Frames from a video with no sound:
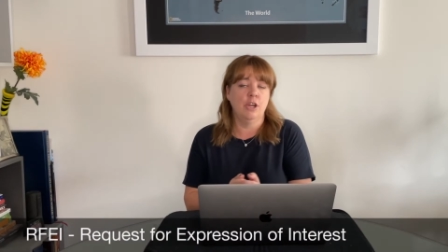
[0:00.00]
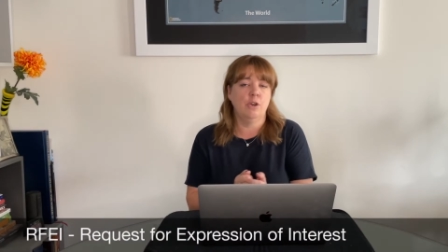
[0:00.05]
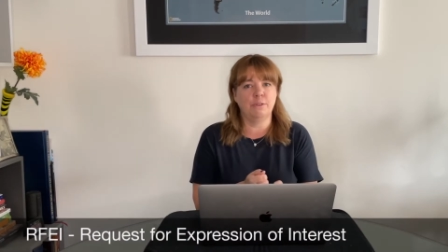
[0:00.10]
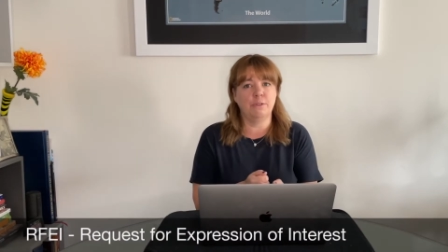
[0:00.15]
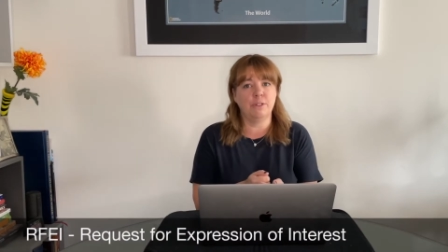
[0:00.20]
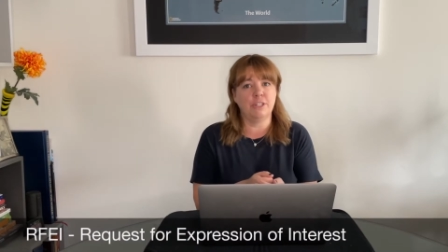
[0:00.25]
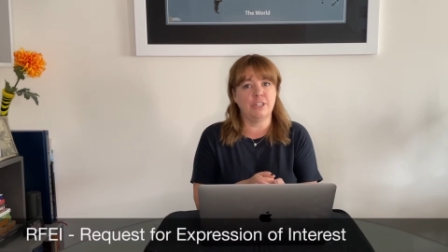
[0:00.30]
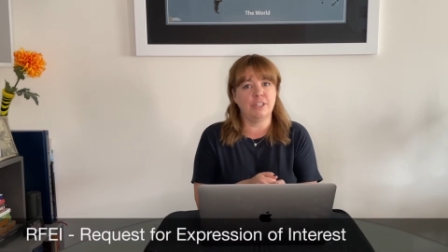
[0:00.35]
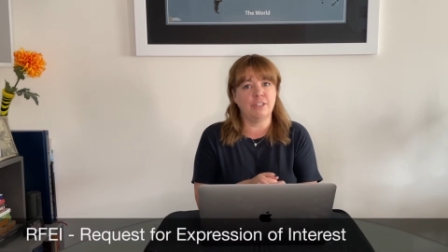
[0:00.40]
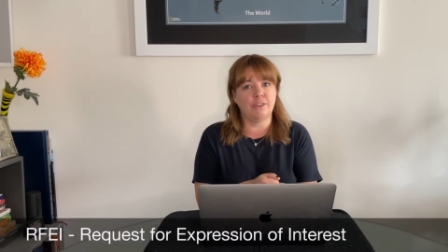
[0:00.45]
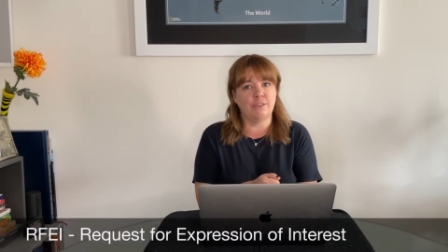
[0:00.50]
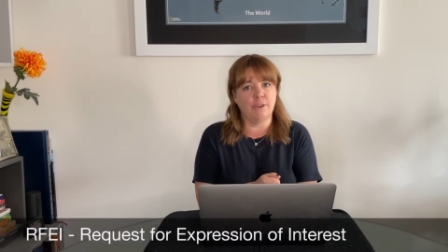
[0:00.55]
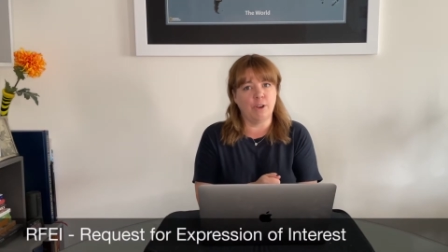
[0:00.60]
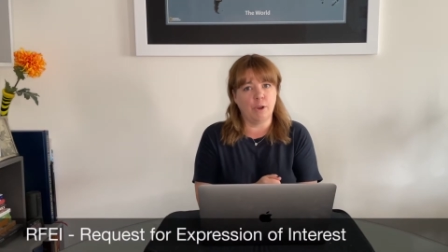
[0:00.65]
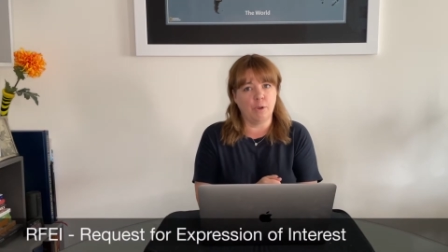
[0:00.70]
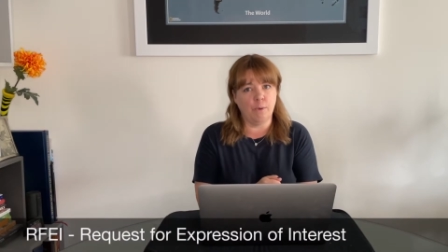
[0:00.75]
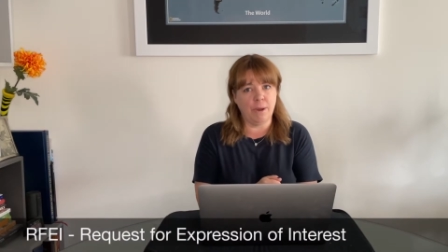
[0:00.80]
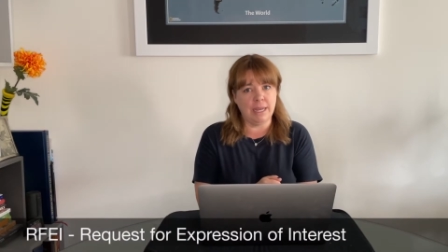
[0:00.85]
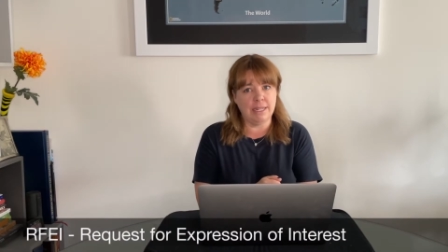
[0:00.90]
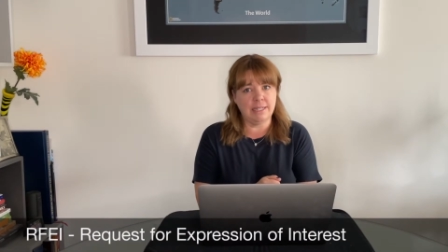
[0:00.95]
which is a
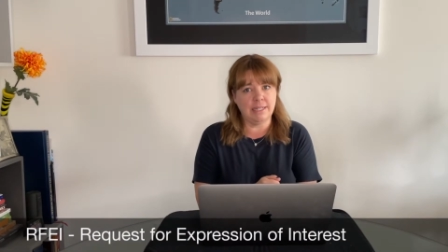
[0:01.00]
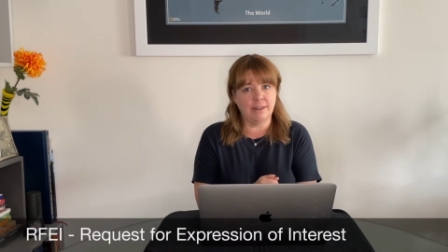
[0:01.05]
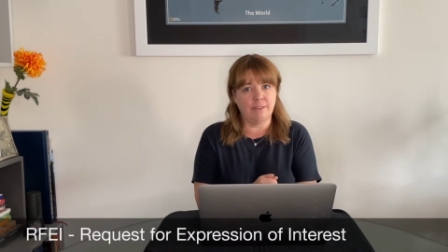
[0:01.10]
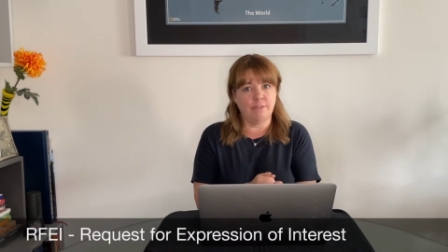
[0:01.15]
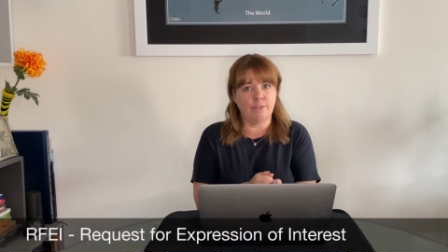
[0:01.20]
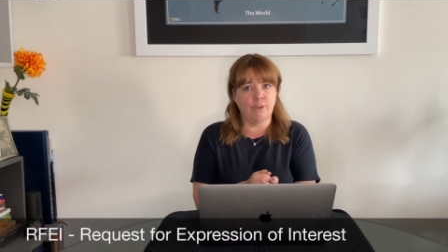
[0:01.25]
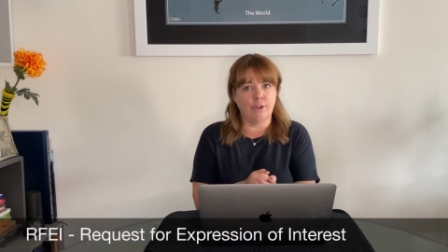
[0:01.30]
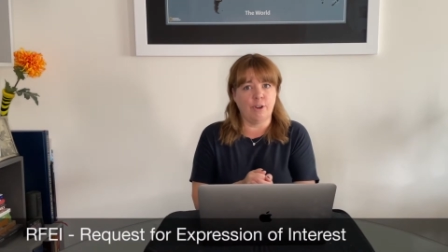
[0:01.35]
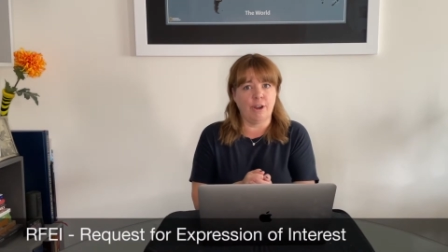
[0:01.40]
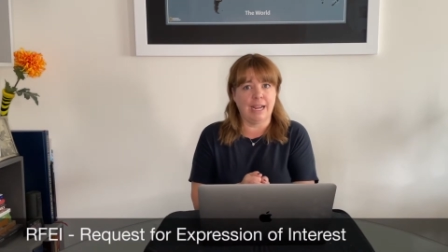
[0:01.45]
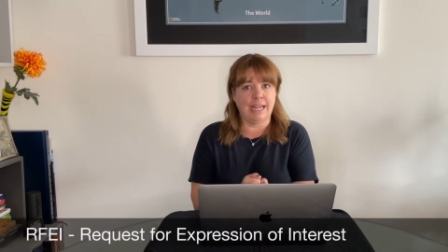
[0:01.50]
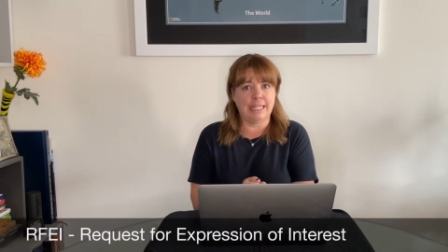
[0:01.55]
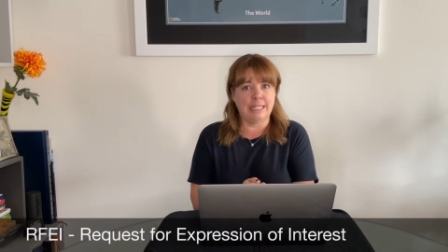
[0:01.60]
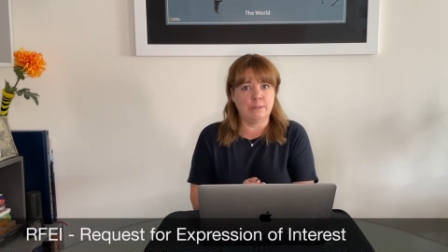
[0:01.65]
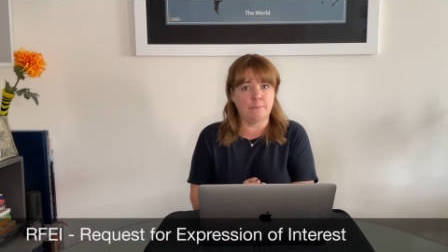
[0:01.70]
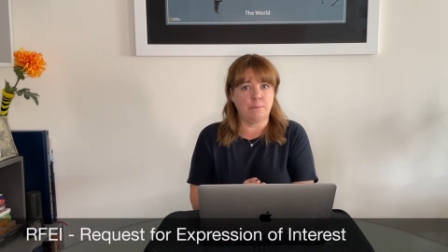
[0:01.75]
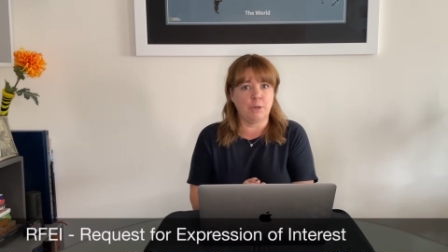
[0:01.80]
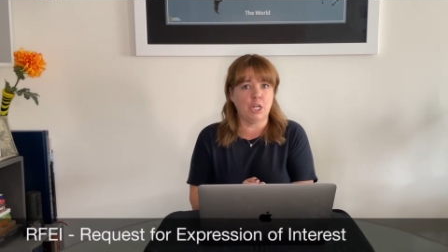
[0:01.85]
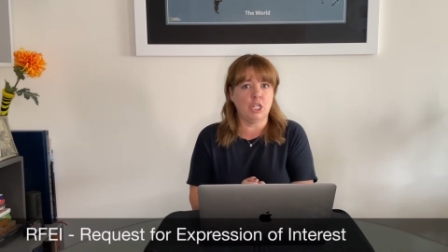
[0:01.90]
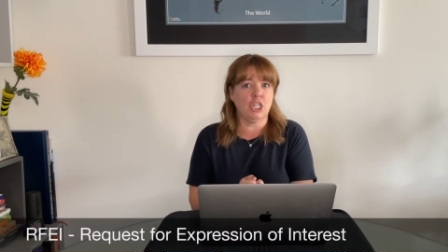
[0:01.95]
request for
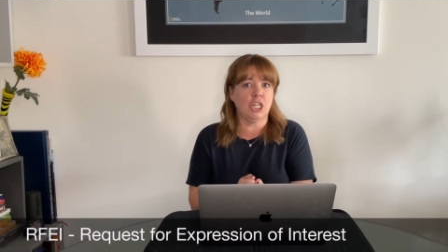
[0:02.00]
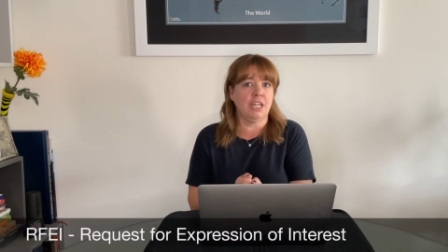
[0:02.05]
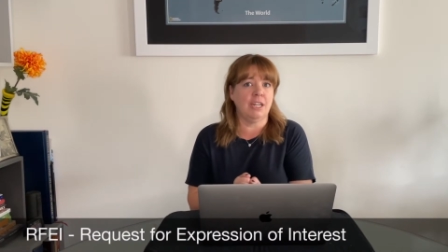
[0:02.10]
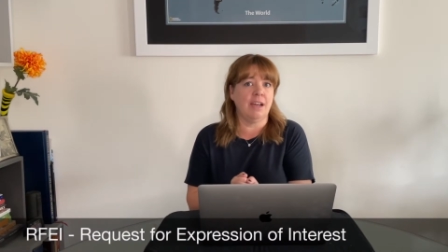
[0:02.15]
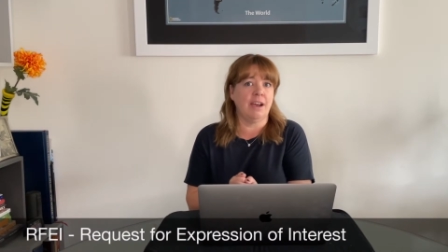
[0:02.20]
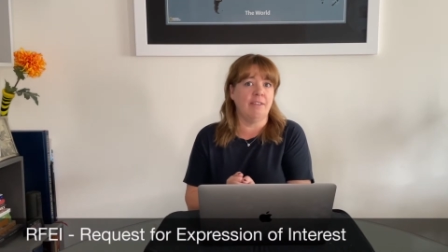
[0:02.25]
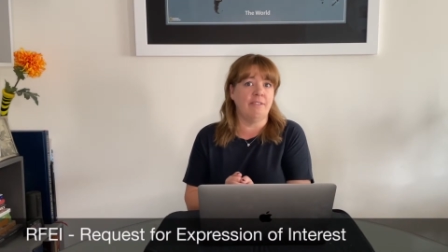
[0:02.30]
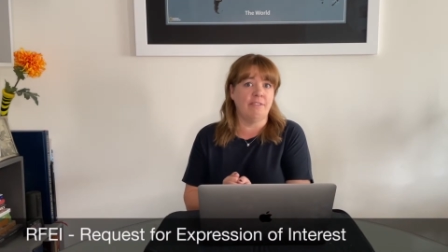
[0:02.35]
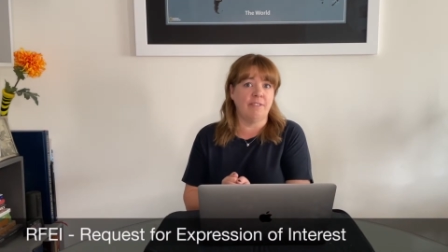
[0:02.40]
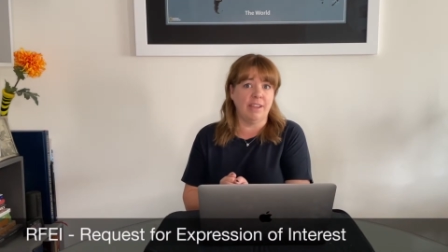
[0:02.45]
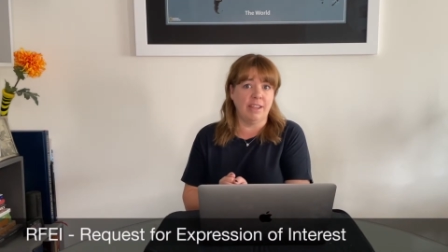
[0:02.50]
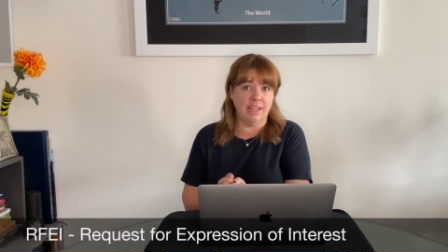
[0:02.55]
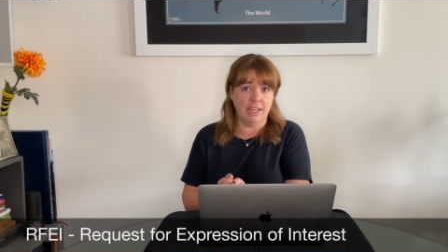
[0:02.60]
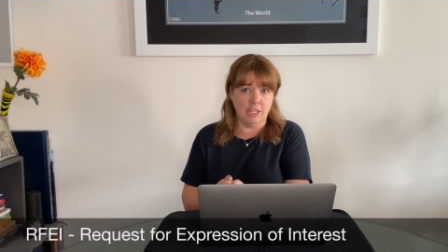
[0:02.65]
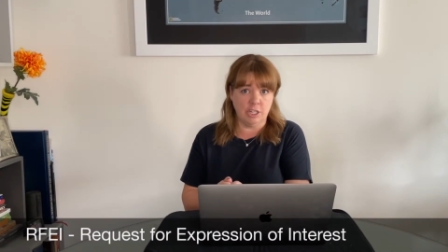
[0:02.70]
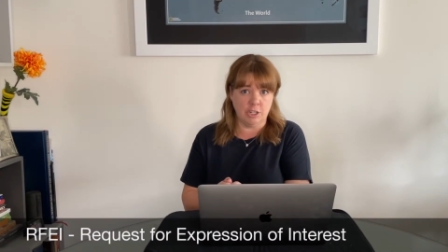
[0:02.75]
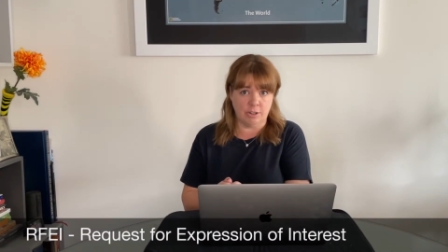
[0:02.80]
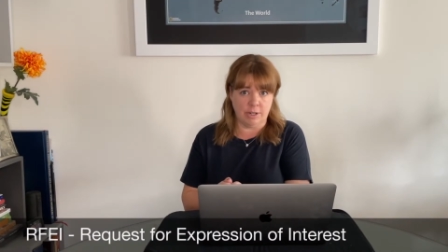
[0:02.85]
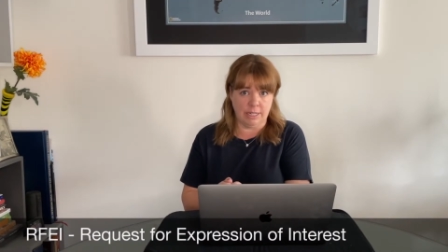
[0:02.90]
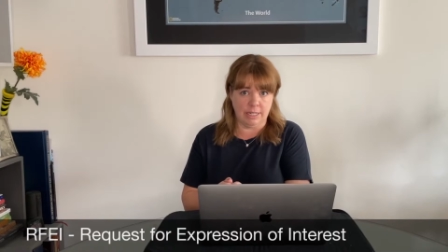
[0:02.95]
expression of
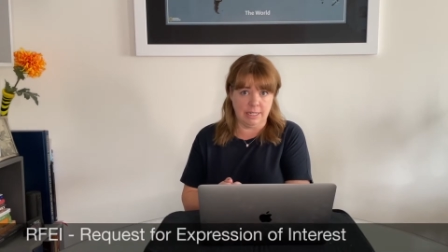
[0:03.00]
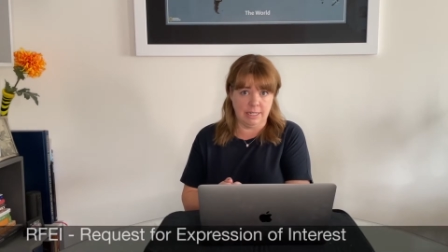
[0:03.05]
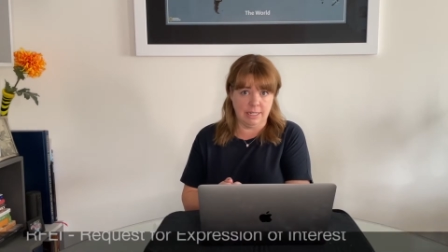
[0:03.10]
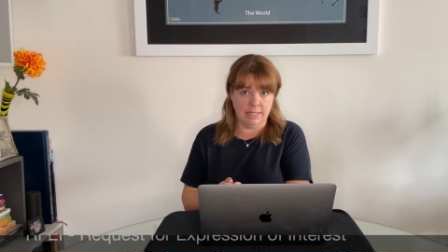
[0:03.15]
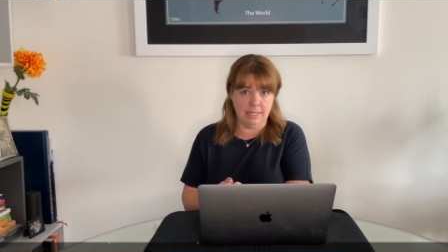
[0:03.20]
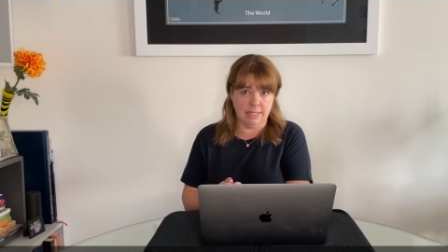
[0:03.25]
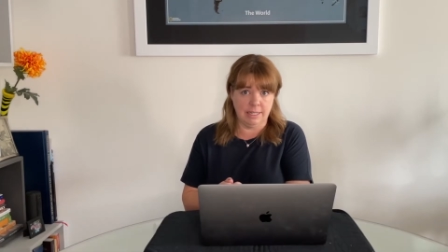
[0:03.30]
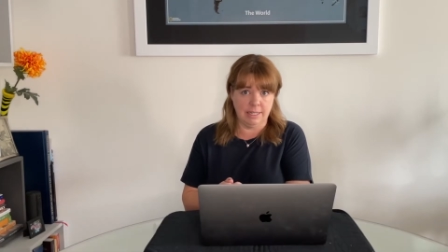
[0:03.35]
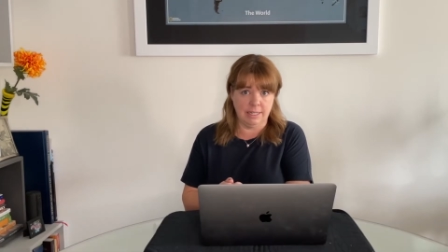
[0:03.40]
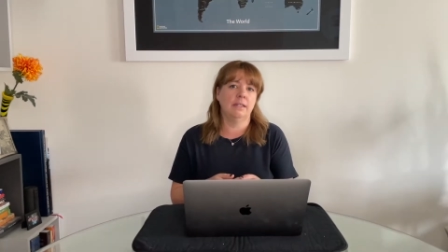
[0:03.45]
interest.